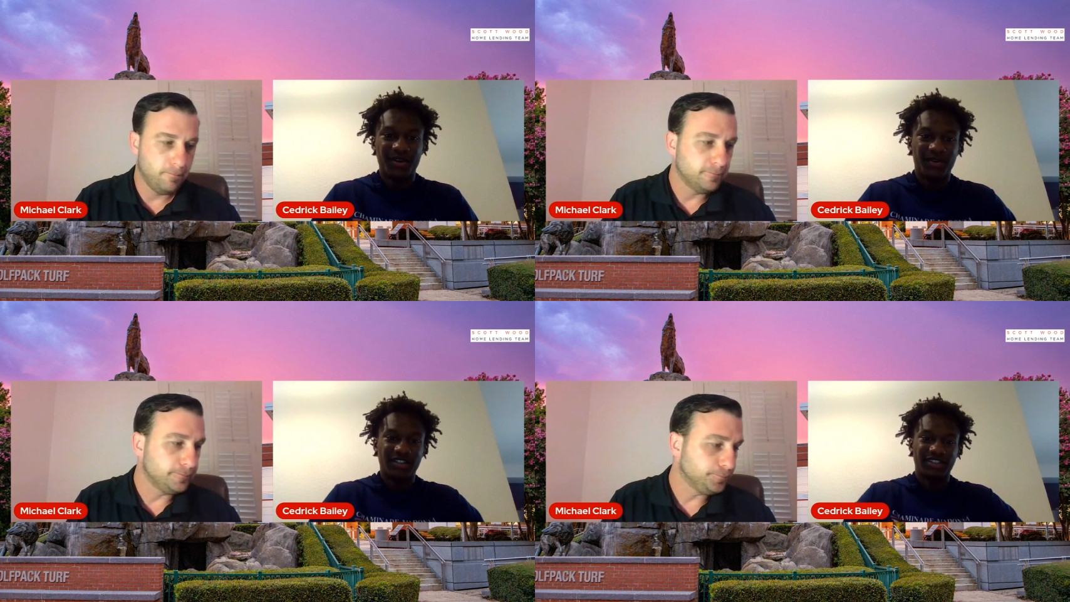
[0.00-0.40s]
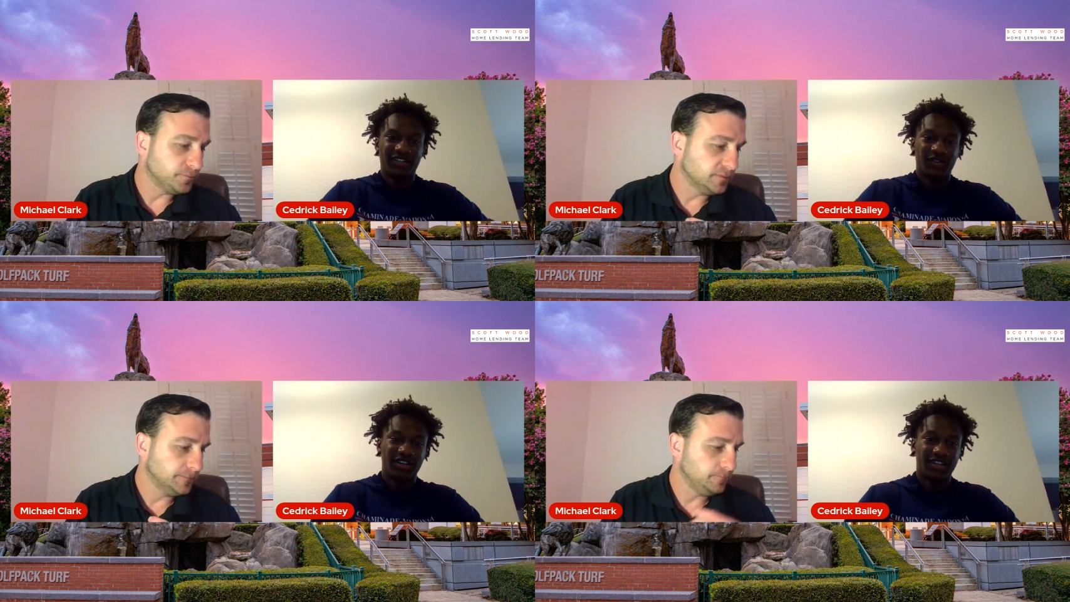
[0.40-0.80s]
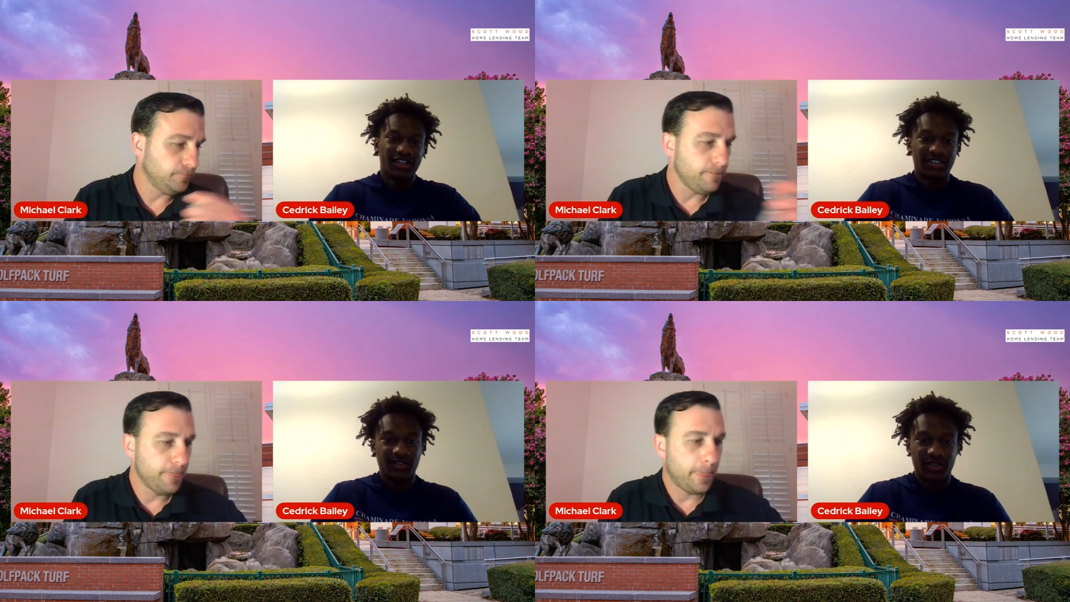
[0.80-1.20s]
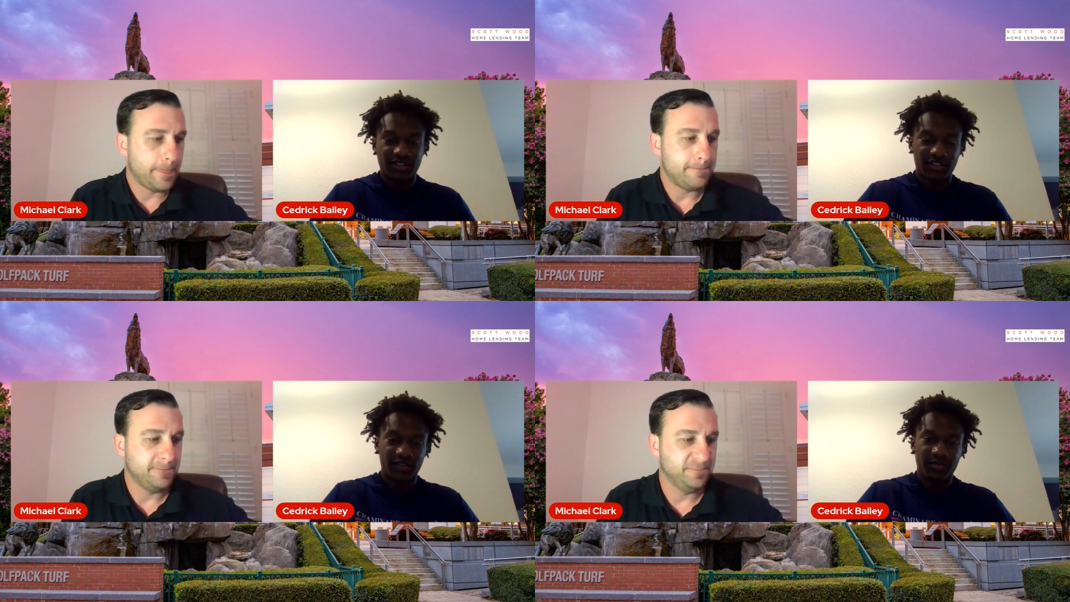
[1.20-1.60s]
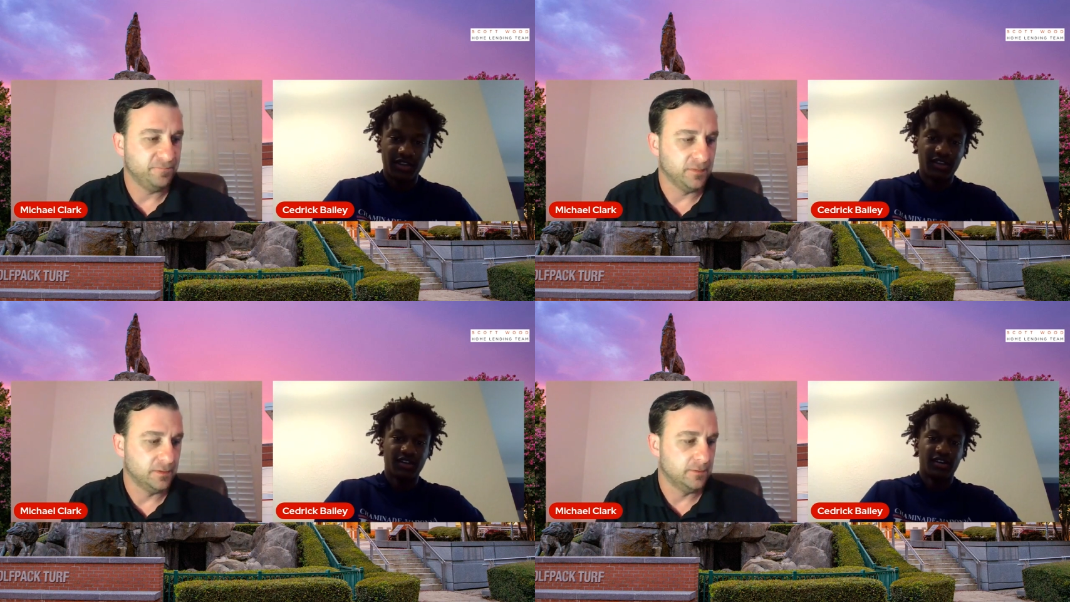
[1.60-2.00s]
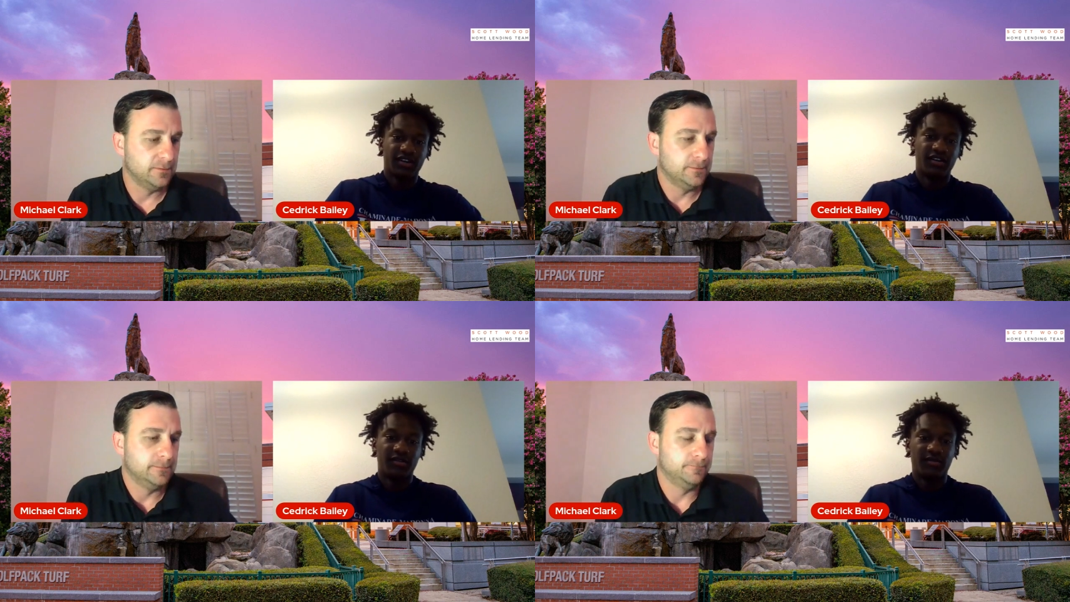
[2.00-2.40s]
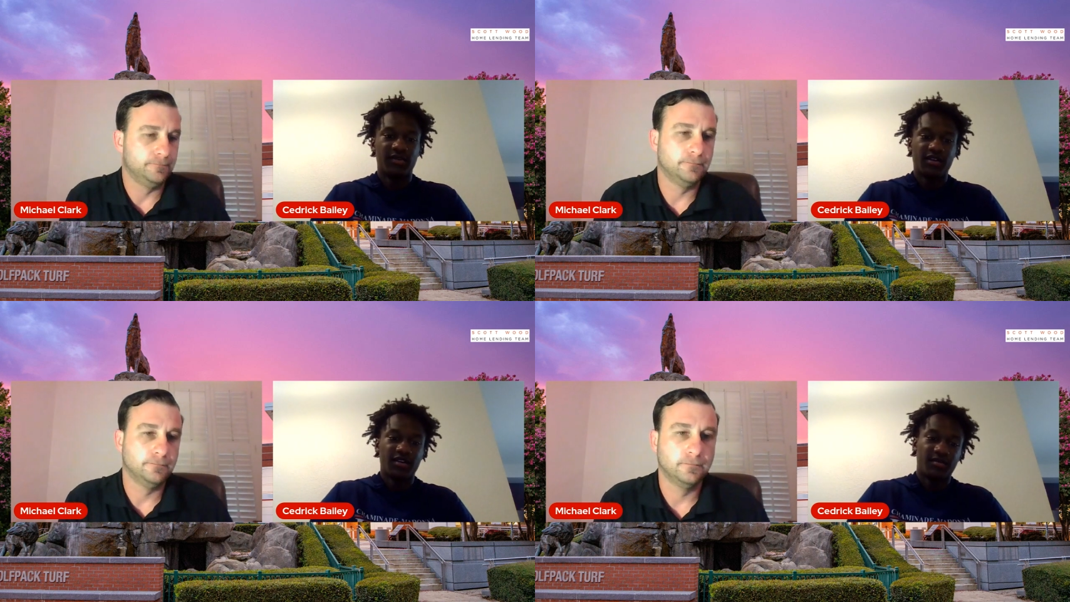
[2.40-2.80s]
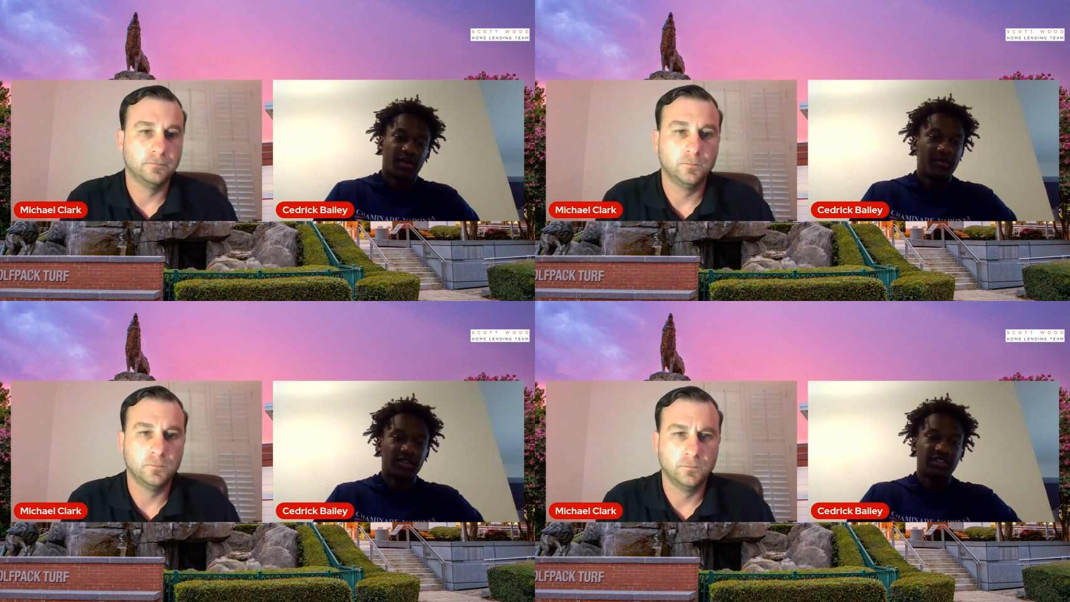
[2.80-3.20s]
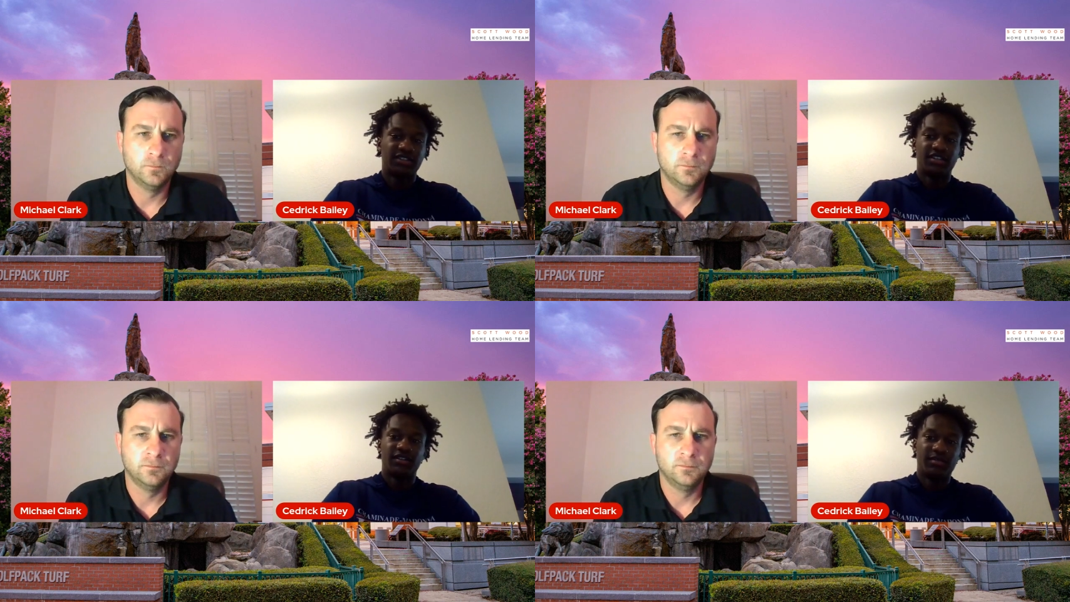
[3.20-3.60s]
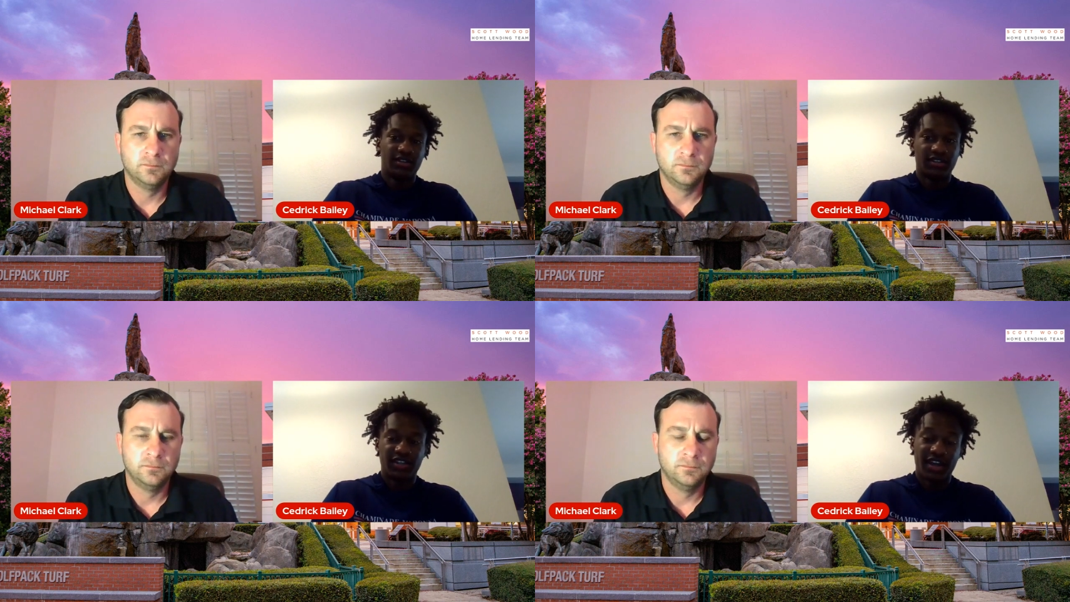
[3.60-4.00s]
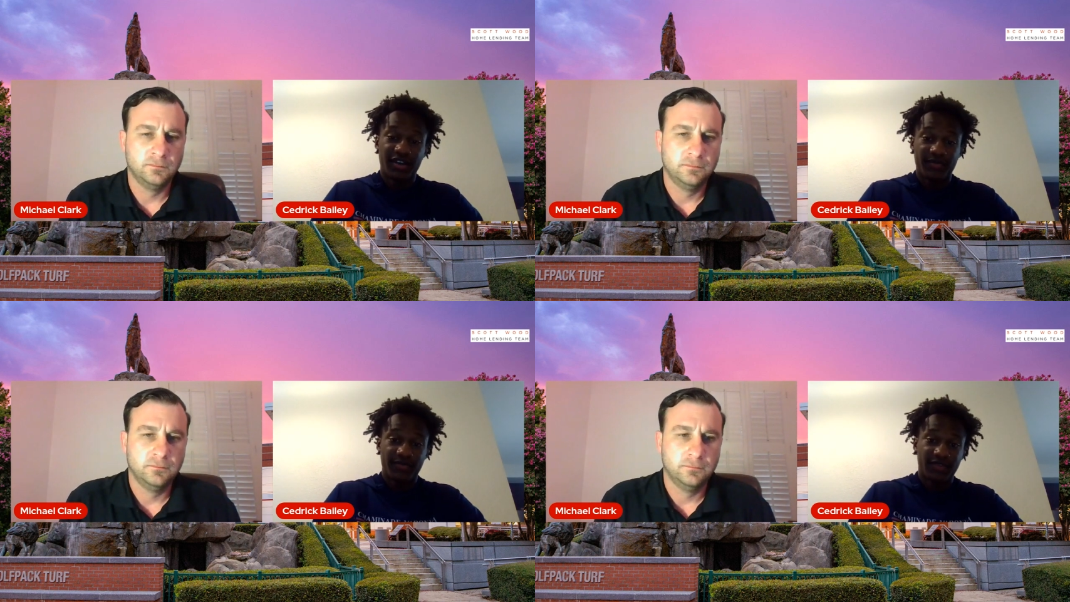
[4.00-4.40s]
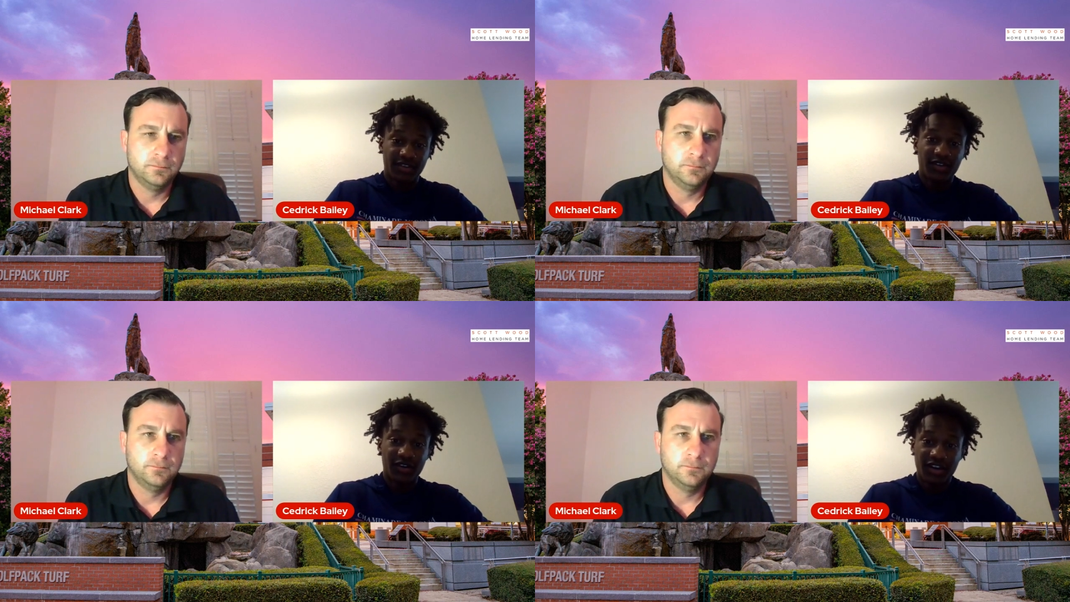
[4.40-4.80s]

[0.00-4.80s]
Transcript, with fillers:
Speaker 1: know what is it, what it is, and what it's going to be. Um, my message to them is that you go